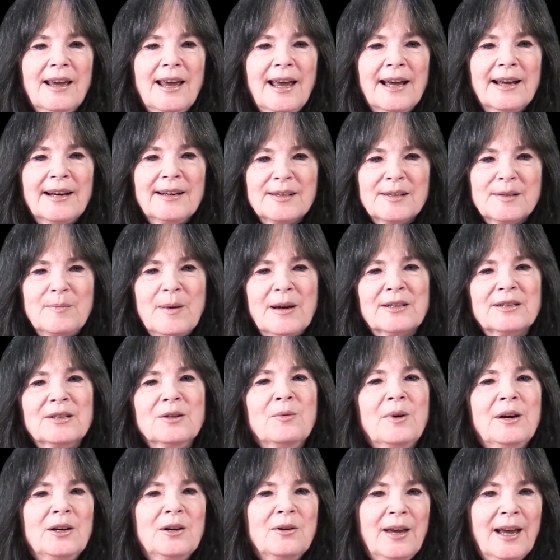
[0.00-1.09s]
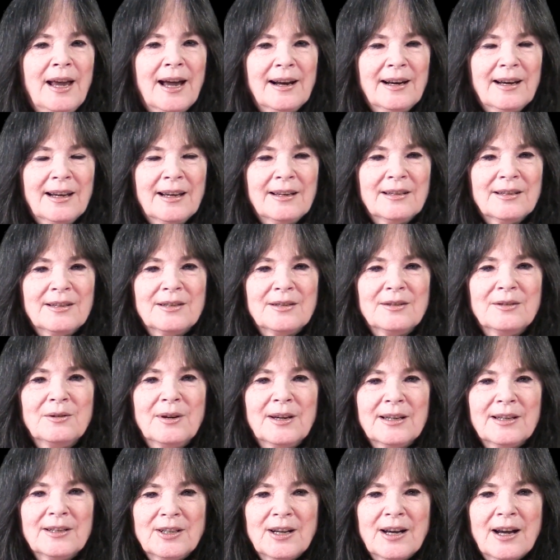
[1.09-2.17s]
And especially when you get into
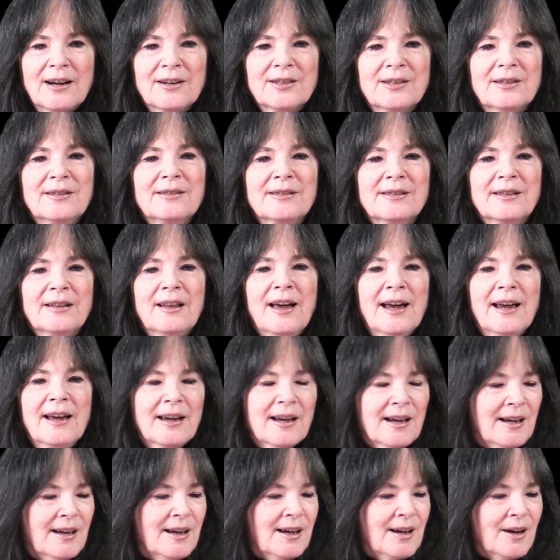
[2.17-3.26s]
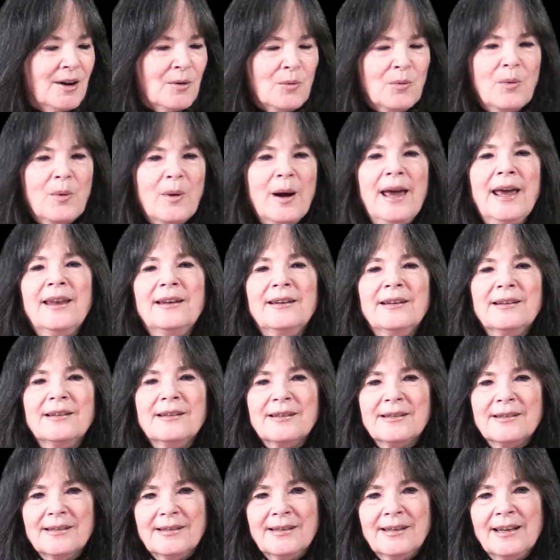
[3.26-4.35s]
conjunctions like when,
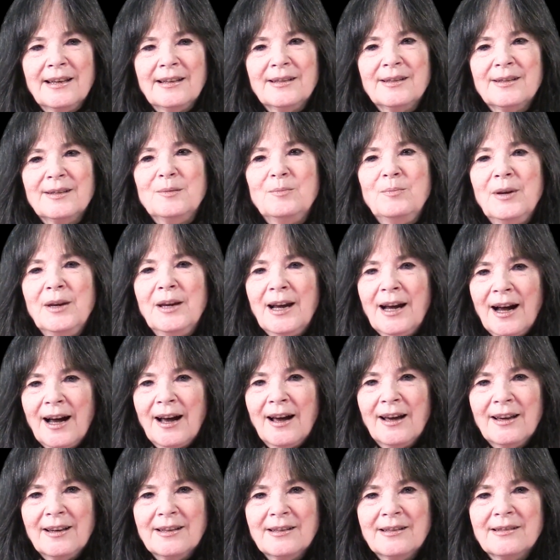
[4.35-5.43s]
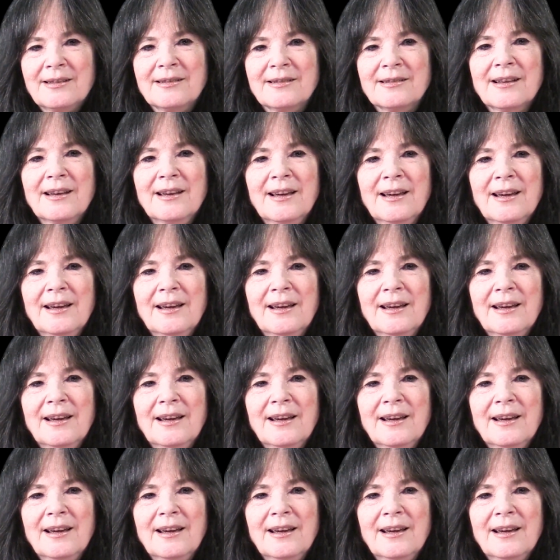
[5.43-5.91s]
since, because,